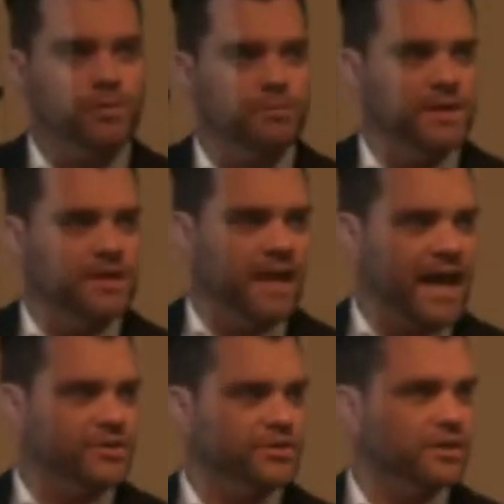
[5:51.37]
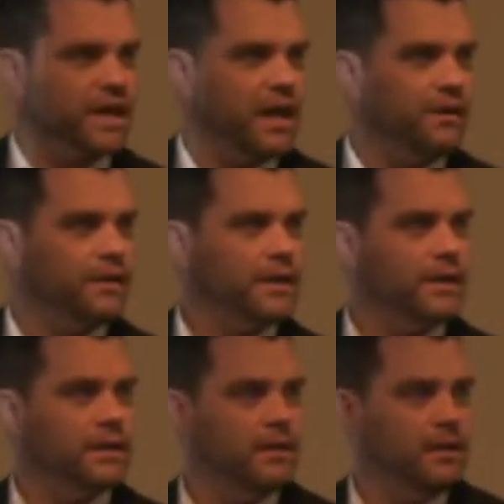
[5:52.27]
the big cash and
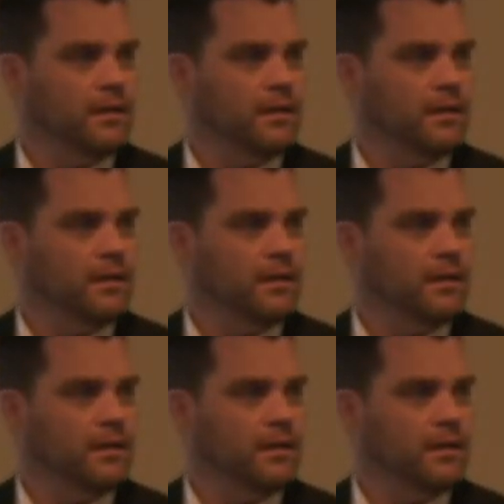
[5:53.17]
carry,